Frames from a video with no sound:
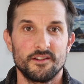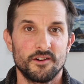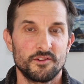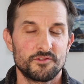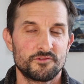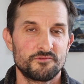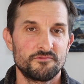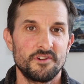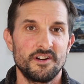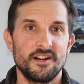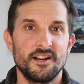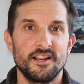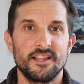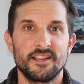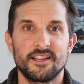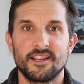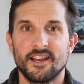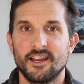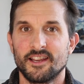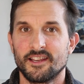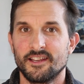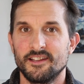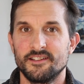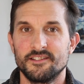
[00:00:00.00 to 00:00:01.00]
I was really
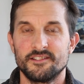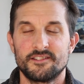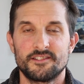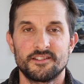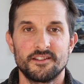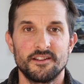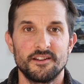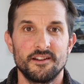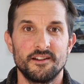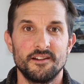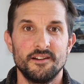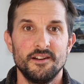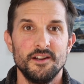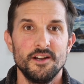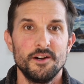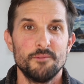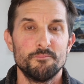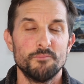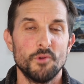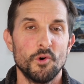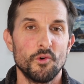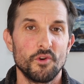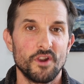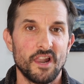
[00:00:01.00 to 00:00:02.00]
getting into
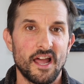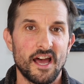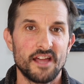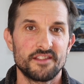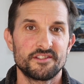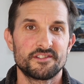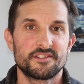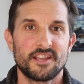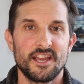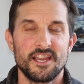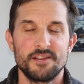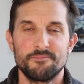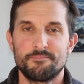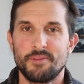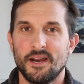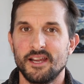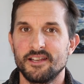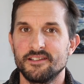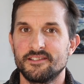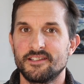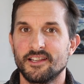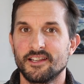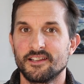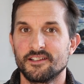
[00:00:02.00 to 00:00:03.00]
more landscape
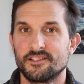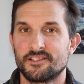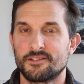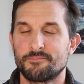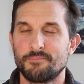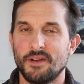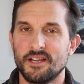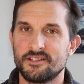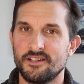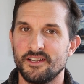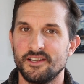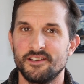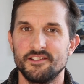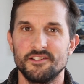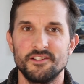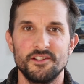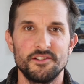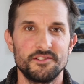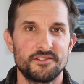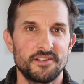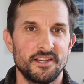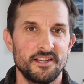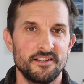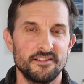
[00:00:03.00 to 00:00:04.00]
painting, especially in
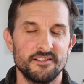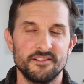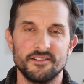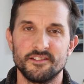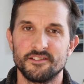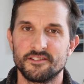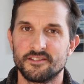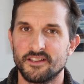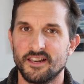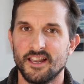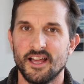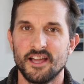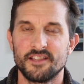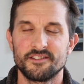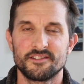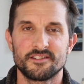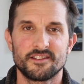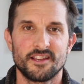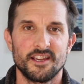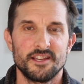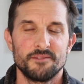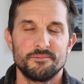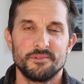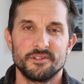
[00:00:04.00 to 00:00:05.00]
New Zealand, as the
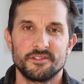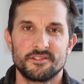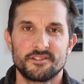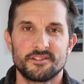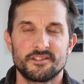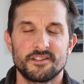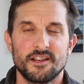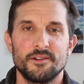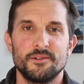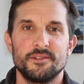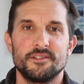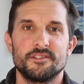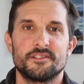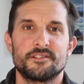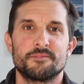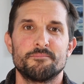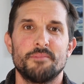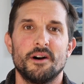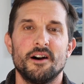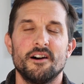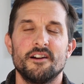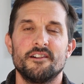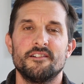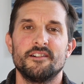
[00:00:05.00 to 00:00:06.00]
landscape is so
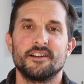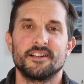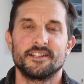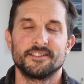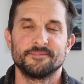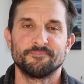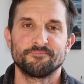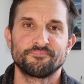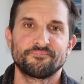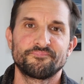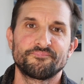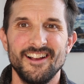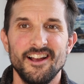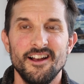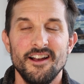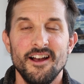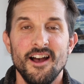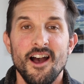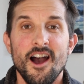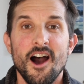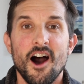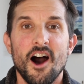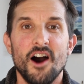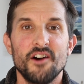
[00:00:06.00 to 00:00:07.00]
inspiring.
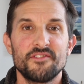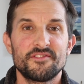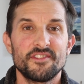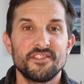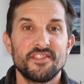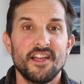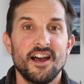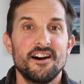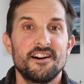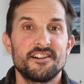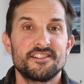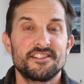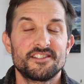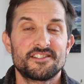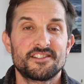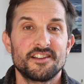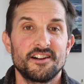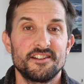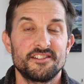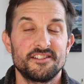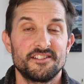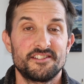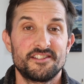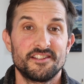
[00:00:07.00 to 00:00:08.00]
After that, I
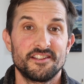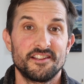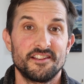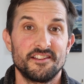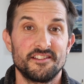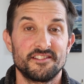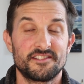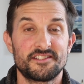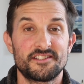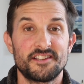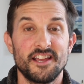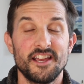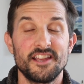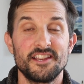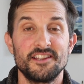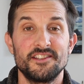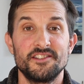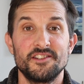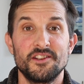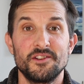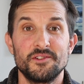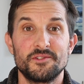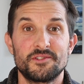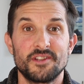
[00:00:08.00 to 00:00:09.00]
decided to stay in
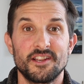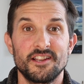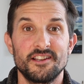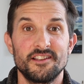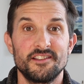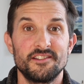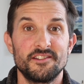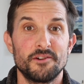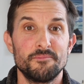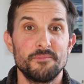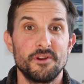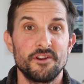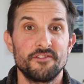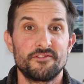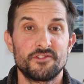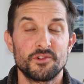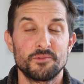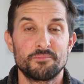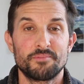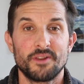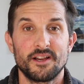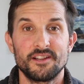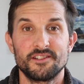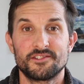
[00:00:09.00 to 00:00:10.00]
New Zealand. I moved to
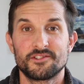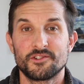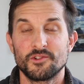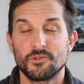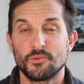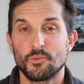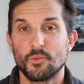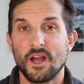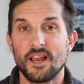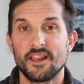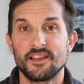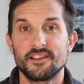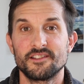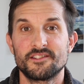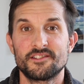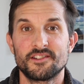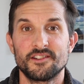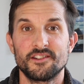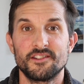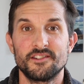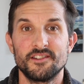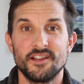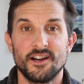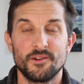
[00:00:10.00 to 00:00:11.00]
a place called
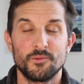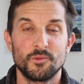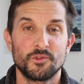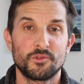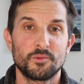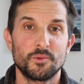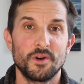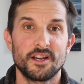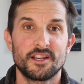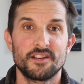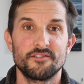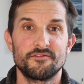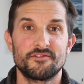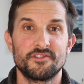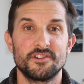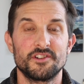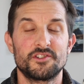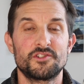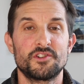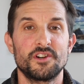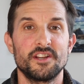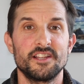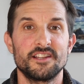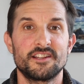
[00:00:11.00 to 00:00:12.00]
Wellington and was working for a
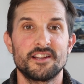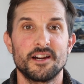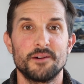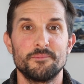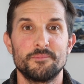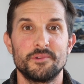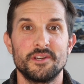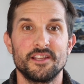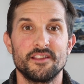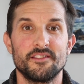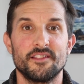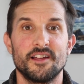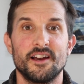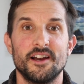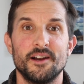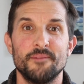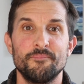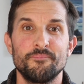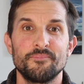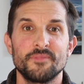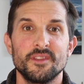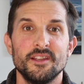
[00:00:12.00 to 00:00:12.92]
tree company there.